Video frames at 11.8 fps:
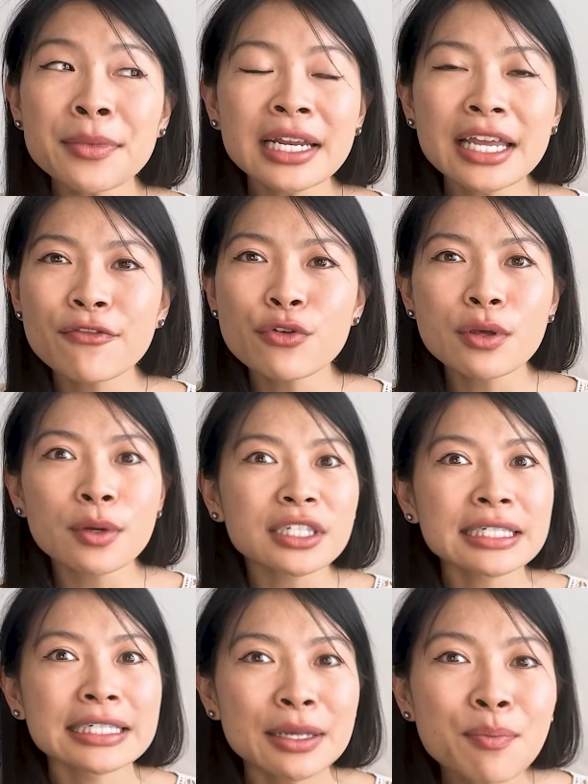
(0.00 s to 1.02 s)
going to give you the
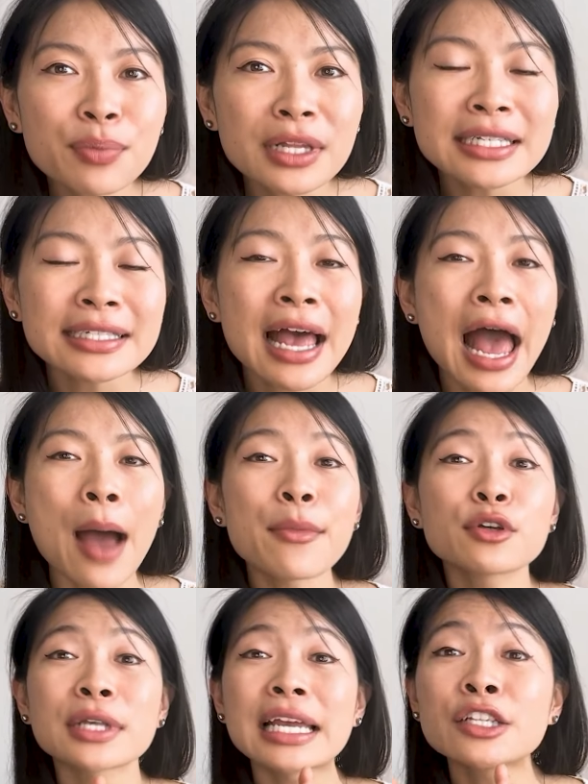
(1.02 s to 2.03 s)
simplest and
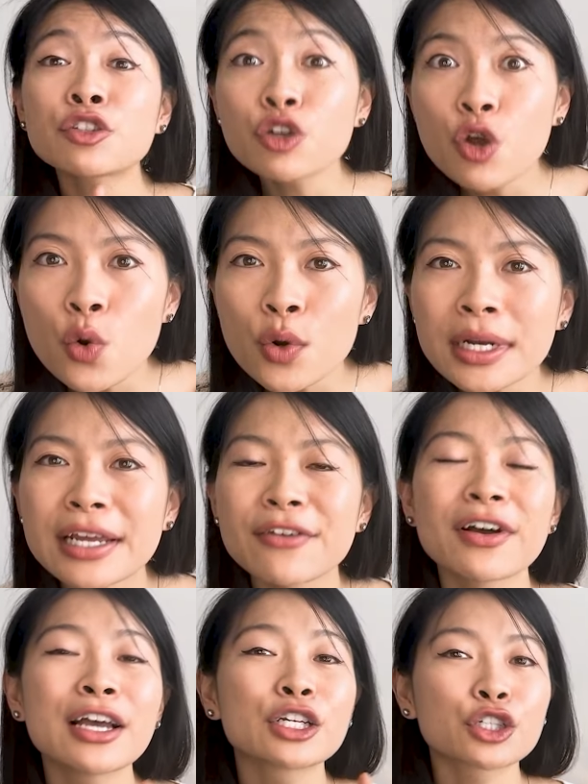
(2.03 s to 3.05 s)
most
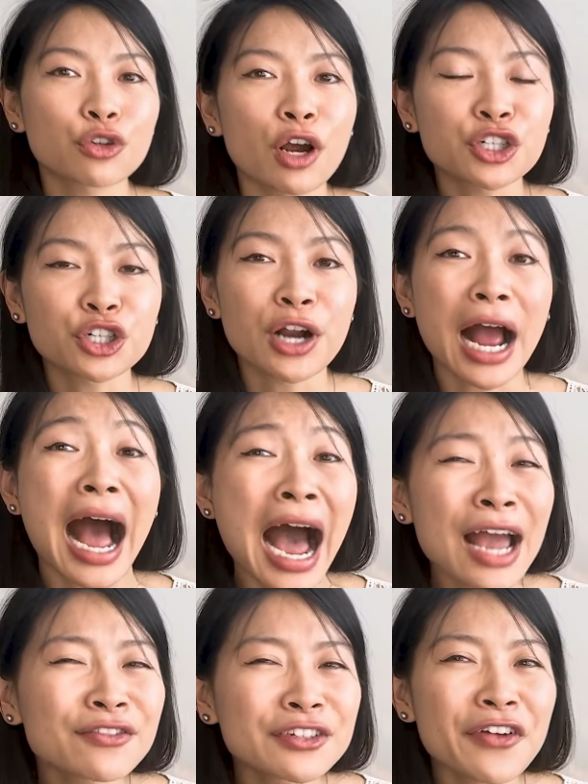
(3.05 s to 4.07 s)
intuitive structure
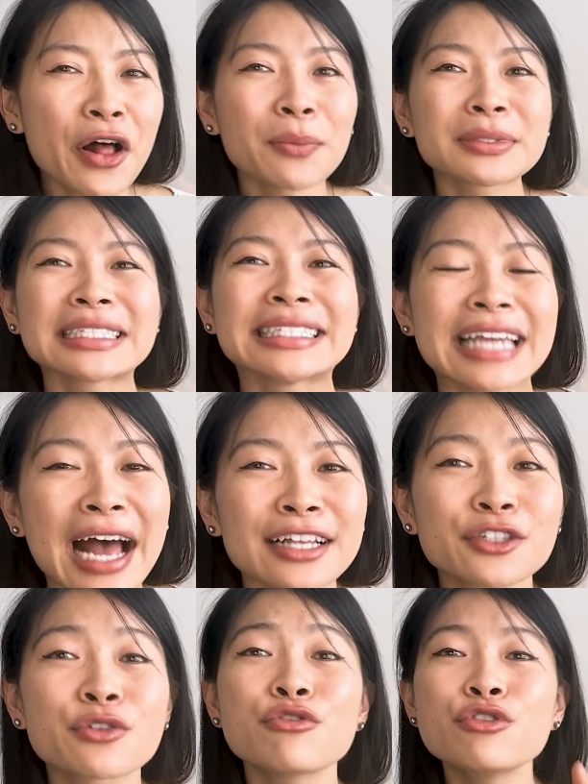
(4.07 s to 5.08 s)
I've developed yet
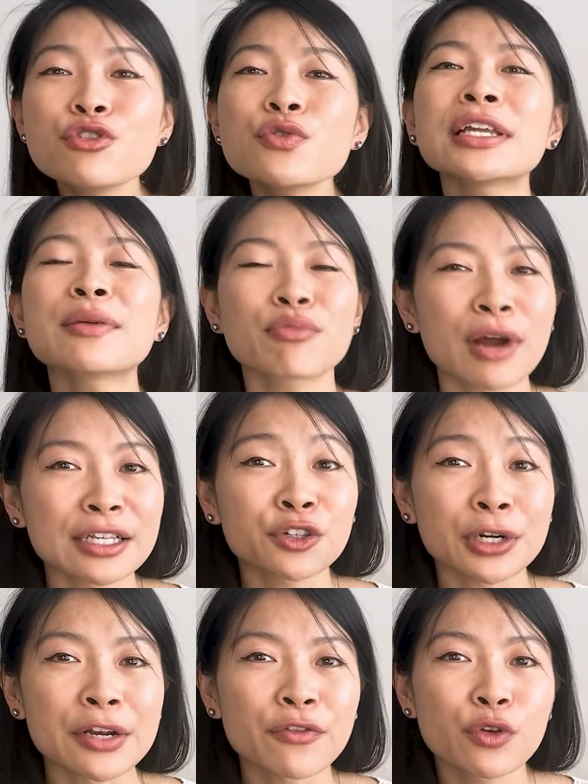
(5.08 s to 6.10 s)
so you can impress
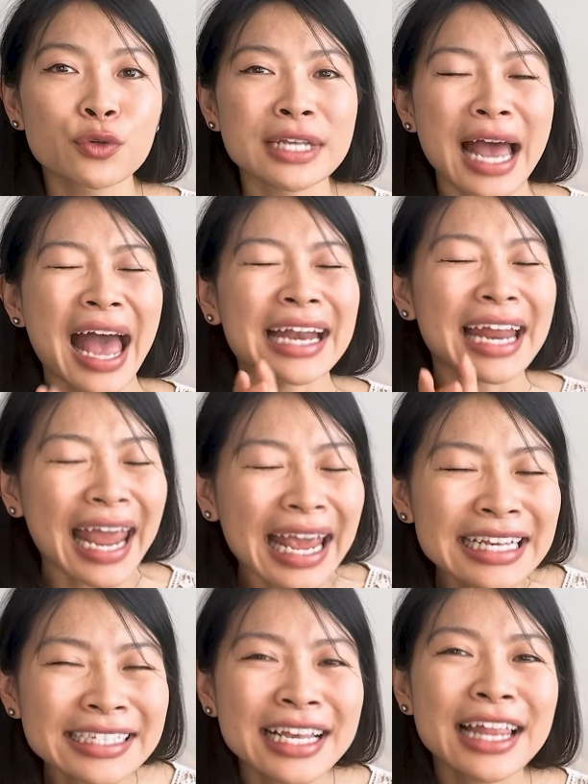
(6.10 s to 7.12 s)
your interviews and
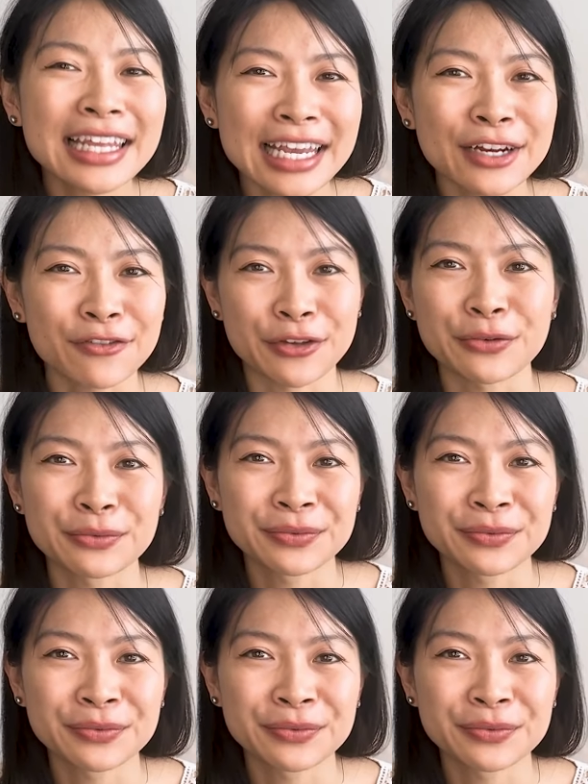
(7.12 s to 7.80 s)
ace the interview.